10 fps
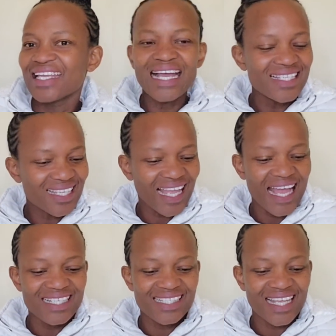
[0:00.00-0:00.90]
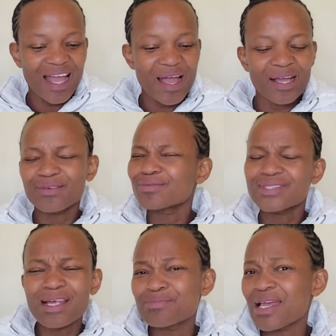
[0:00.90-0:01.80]
yes, guys,
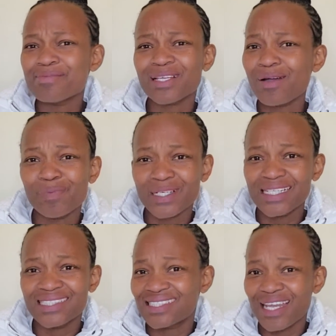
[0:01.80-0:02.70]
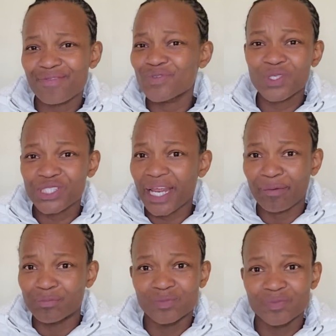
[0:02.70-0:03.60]
sometimes companies, they have no
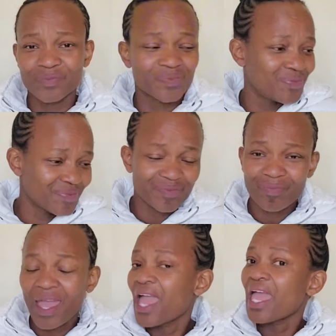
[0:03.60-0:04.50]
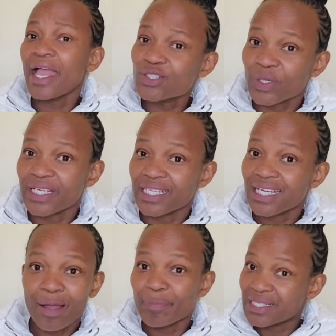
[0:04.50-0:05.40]
shame. Actually,
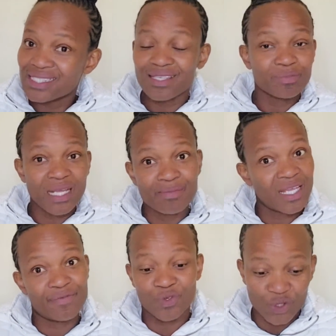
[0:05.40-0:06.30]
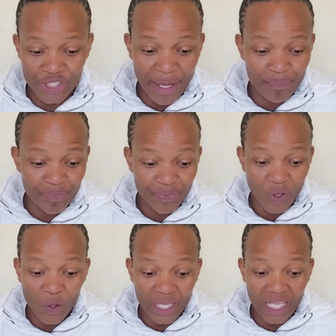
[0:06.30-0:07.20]
companies sometimes have no shame,
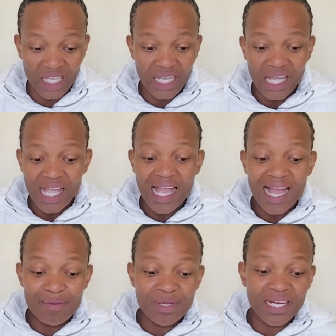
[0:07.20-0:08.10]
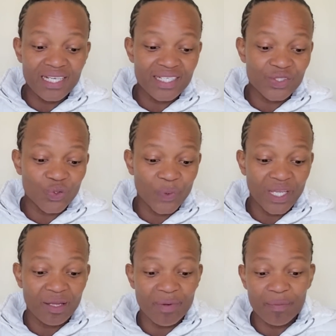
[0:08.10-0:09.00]
okay? I'm currently
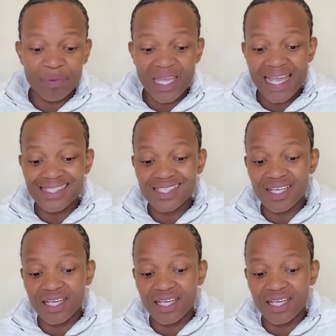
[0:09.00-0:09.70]
doing my BN